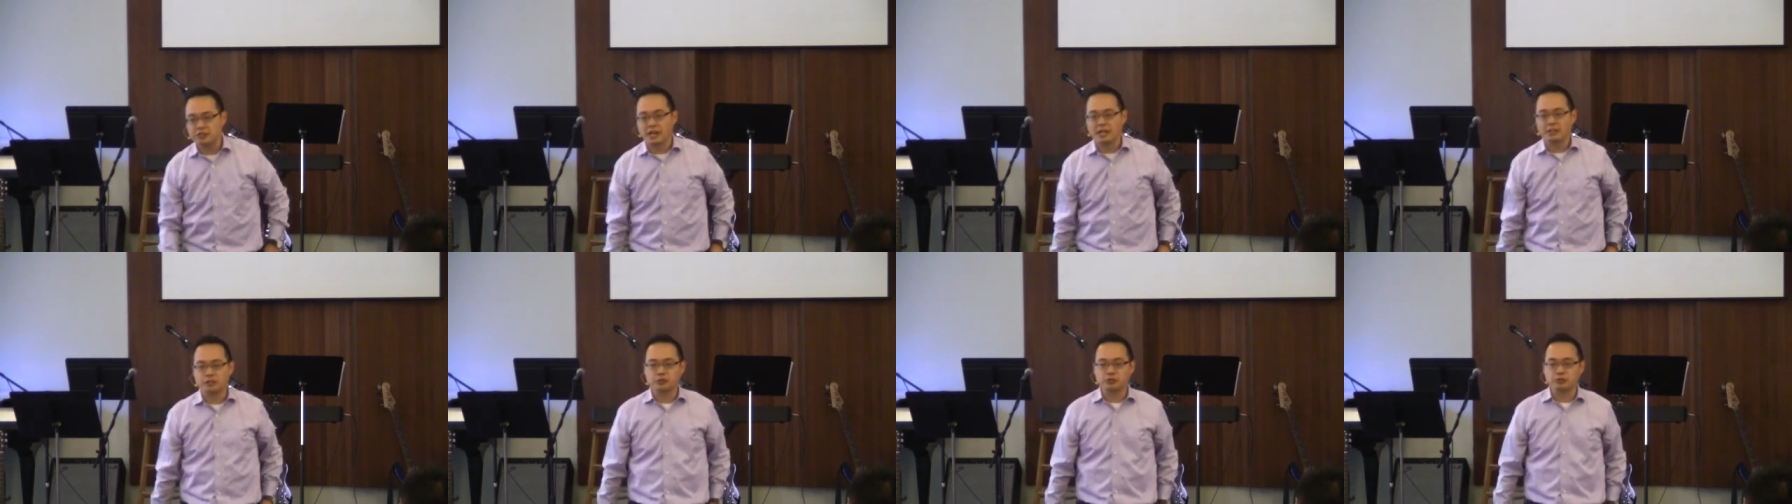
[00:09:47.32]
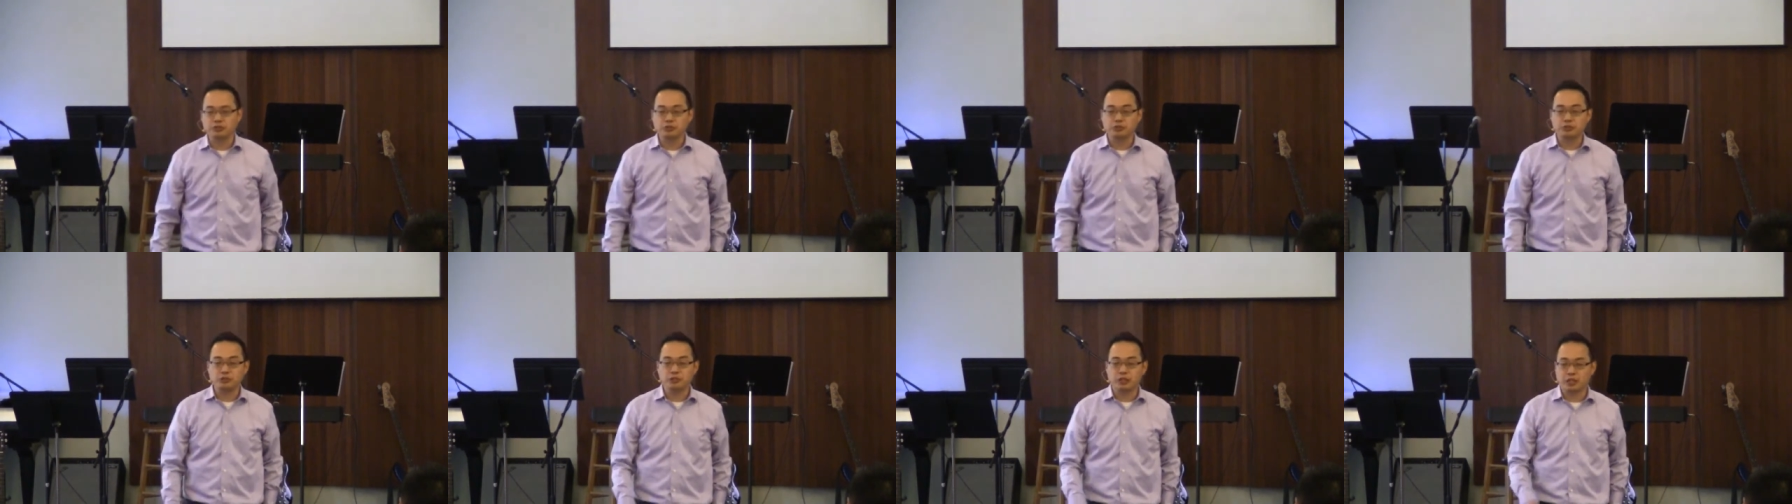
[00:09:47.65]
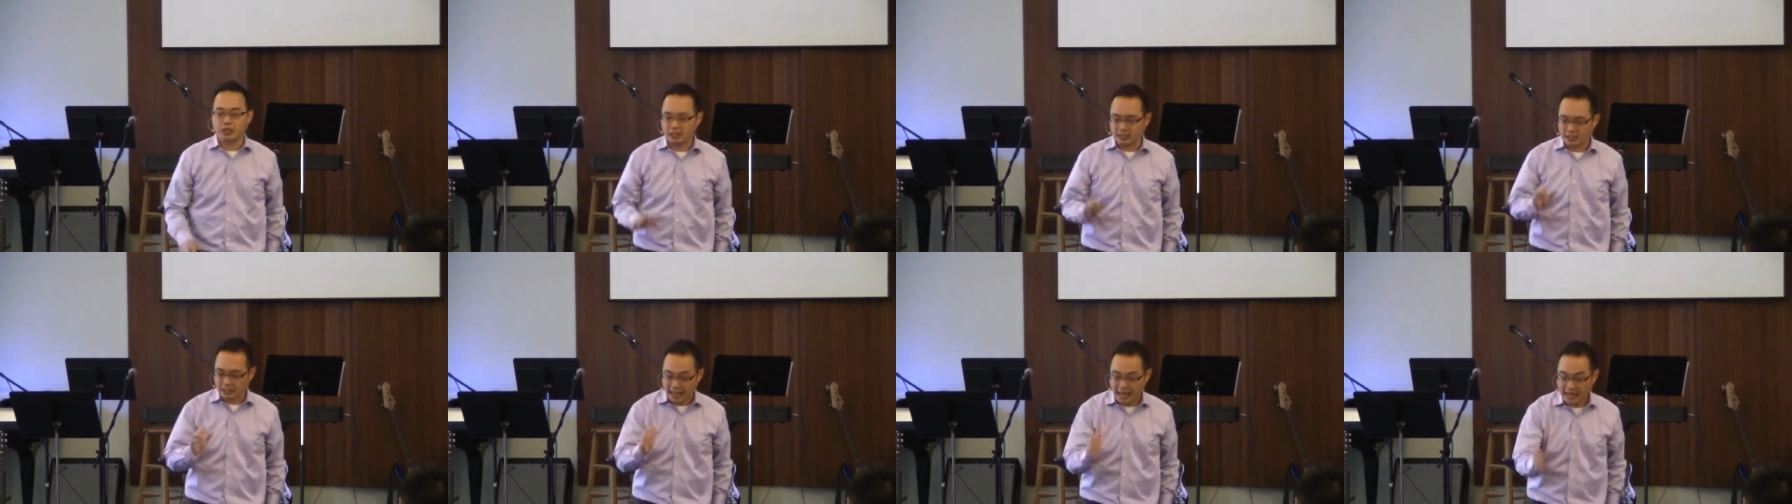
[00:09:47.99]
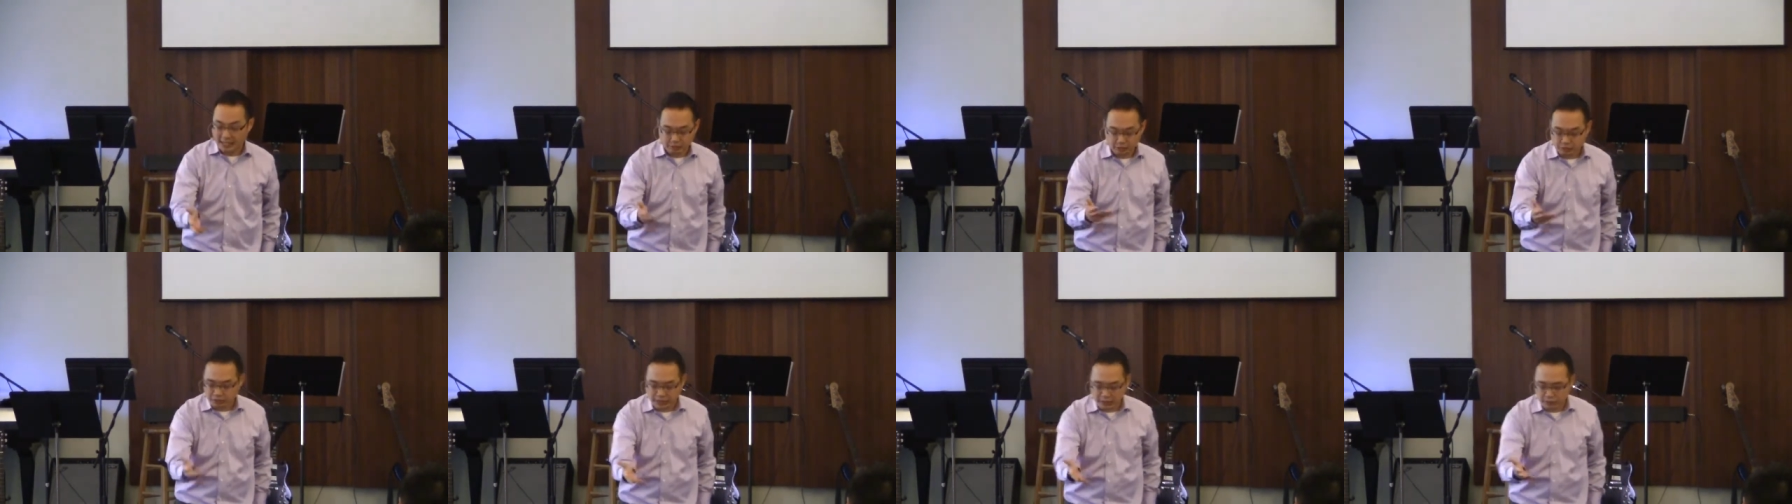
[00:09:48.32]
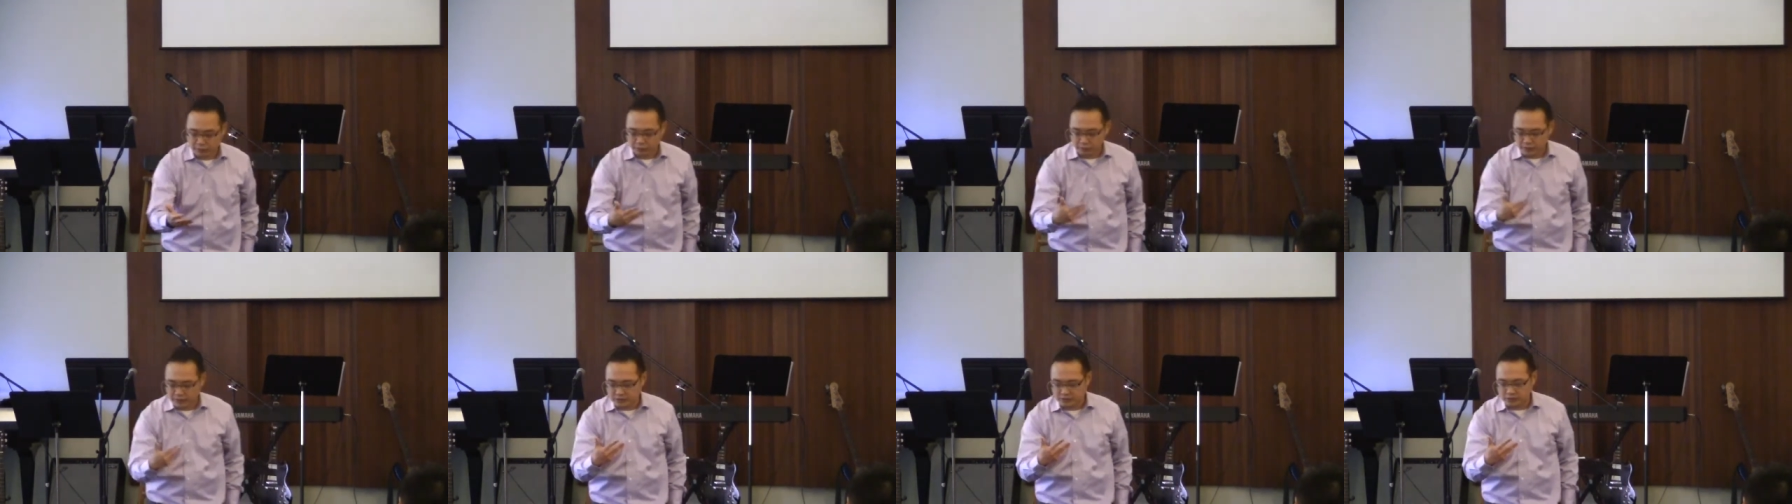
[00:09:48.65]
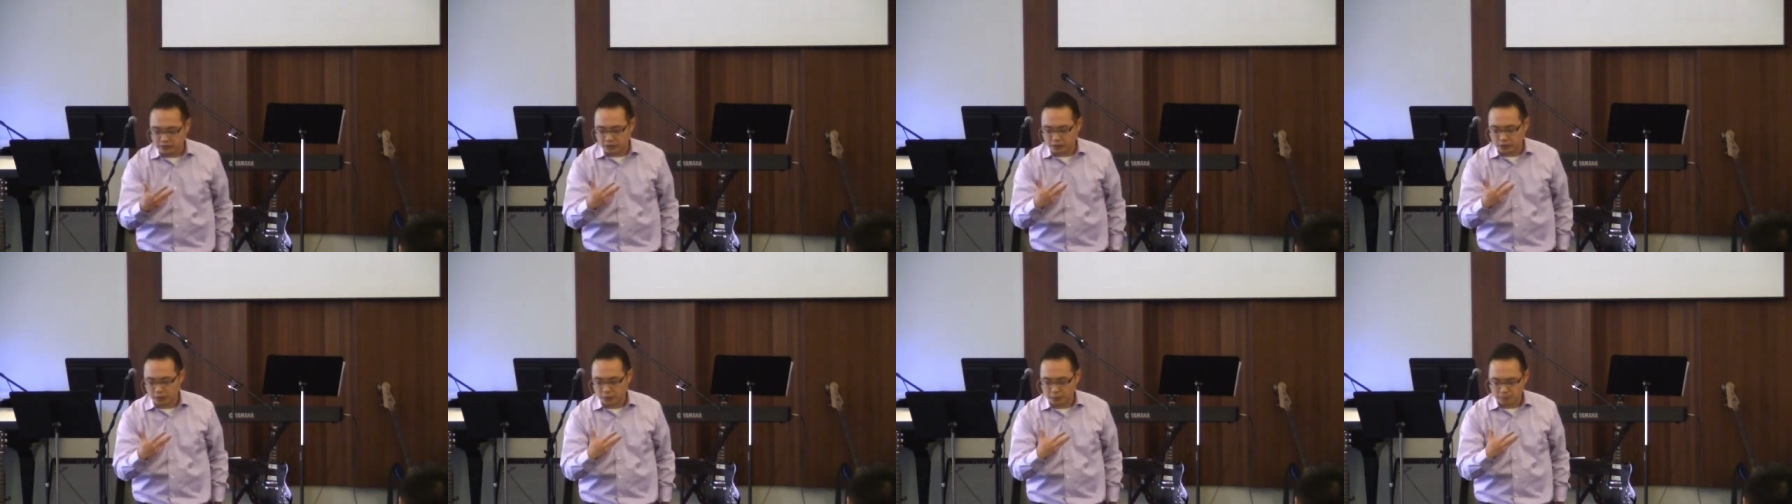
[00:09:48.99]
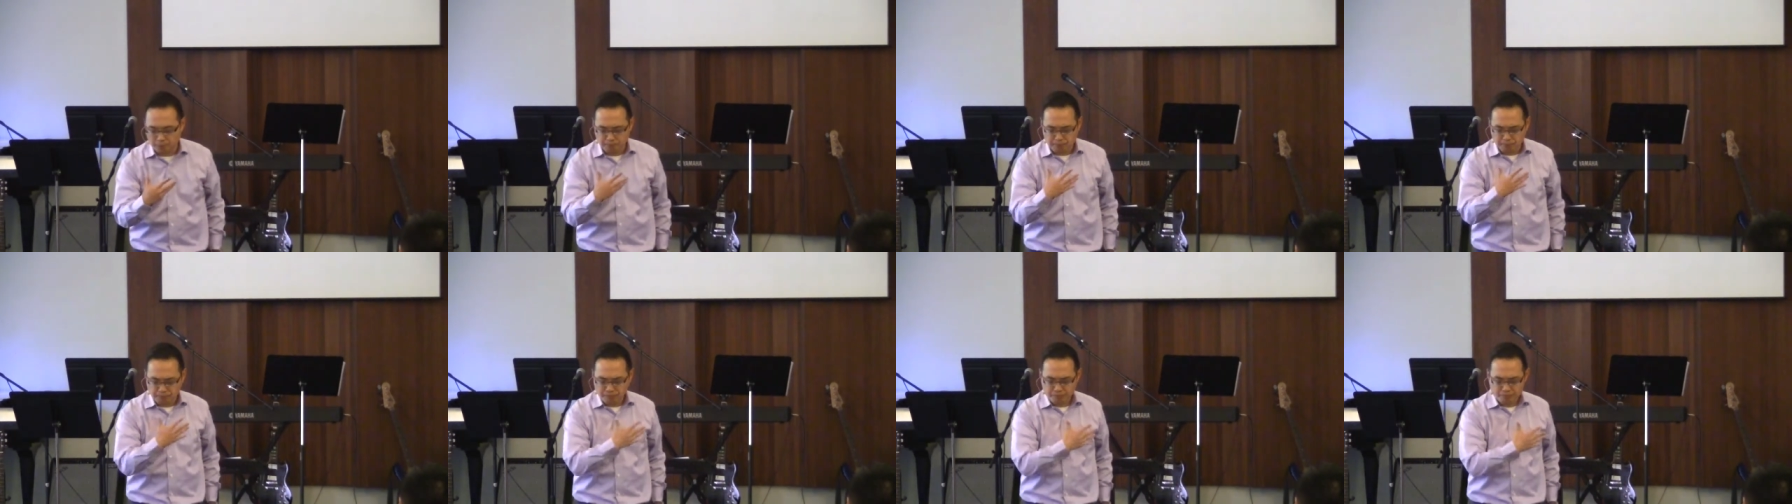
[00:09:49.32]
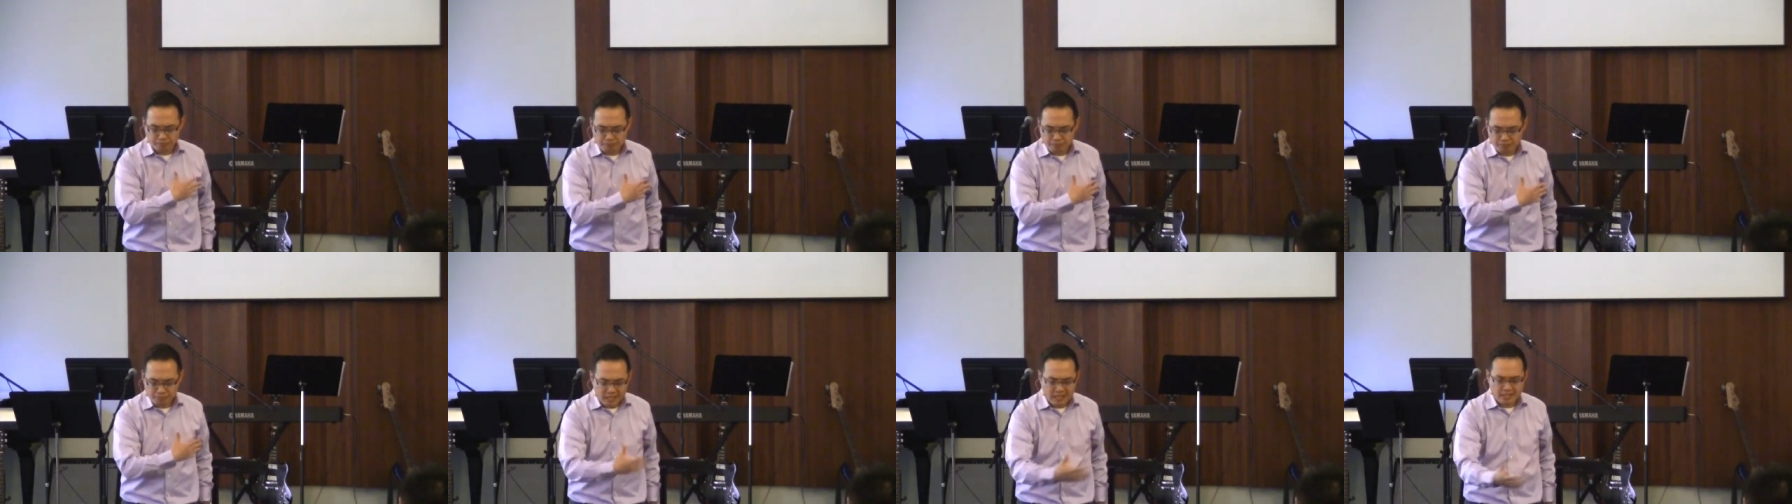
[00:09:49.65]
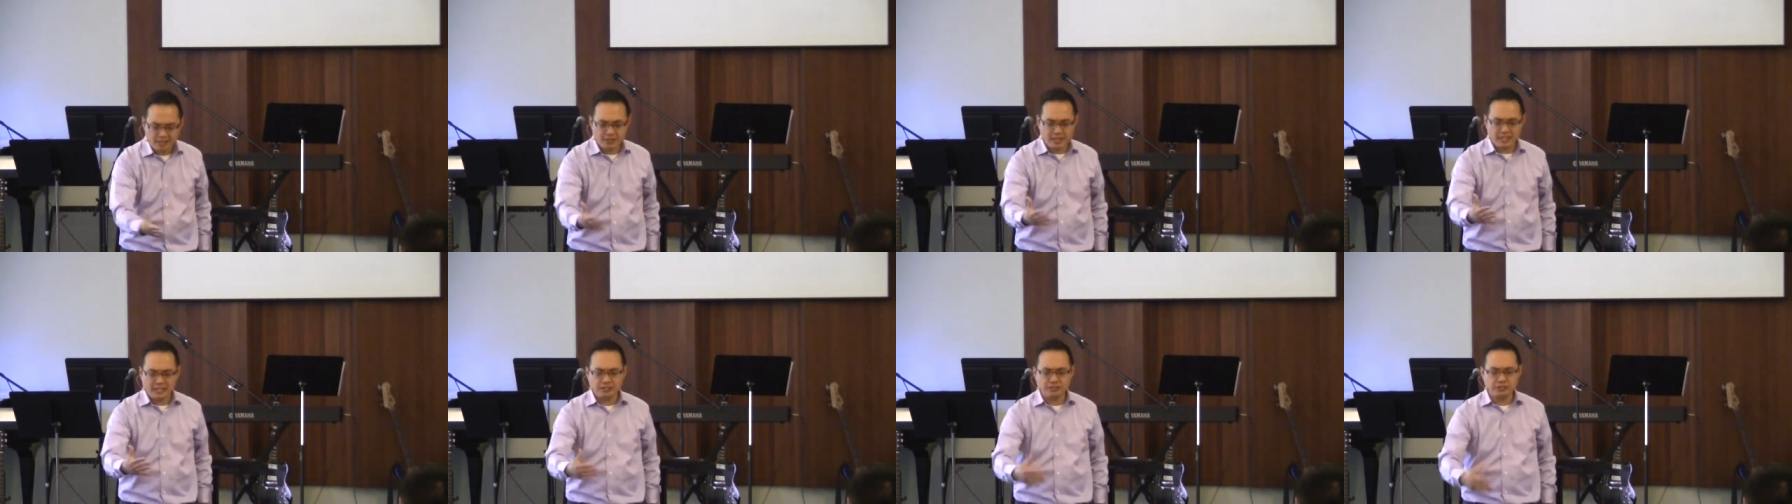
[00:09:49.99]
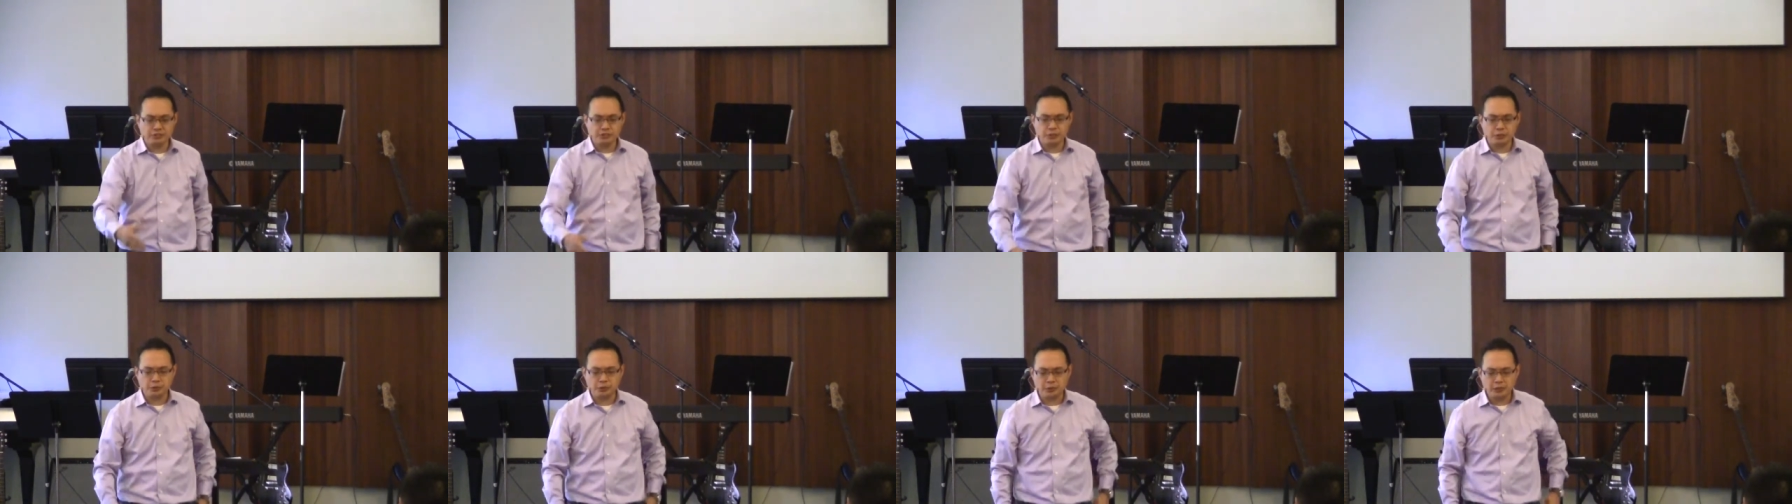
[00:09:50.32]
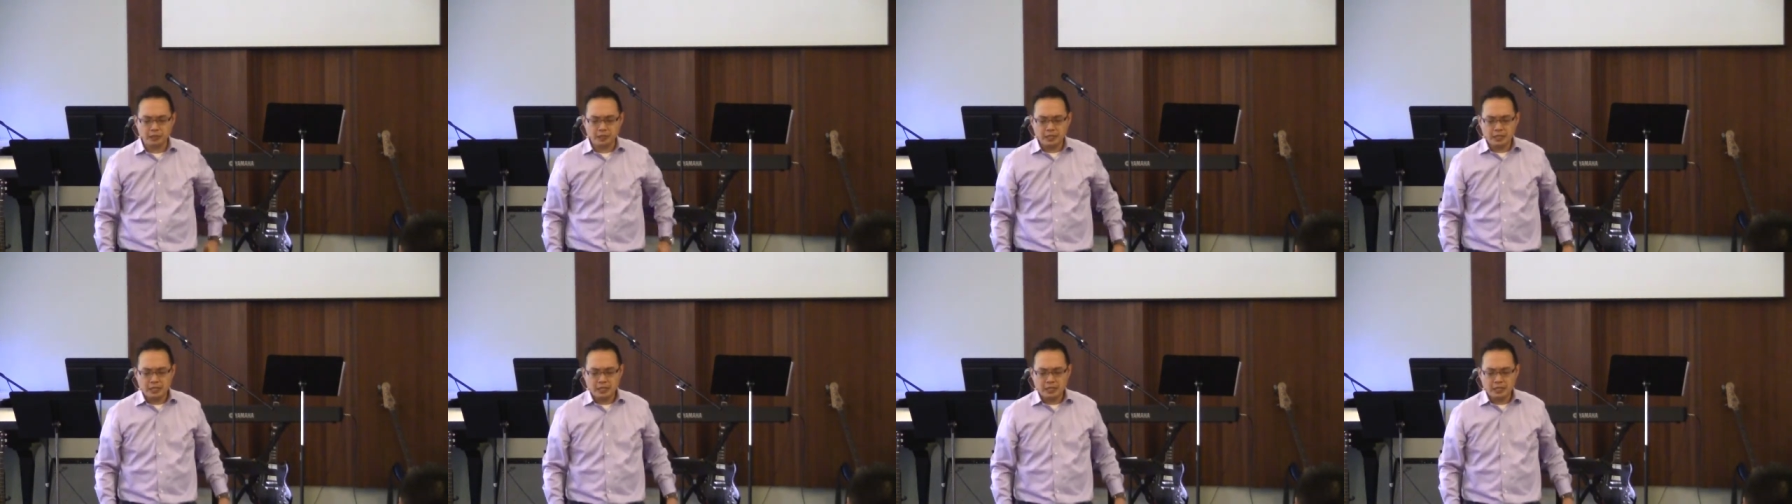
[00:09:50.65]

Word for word: idols, to, uh, sacrifice, you know, things to.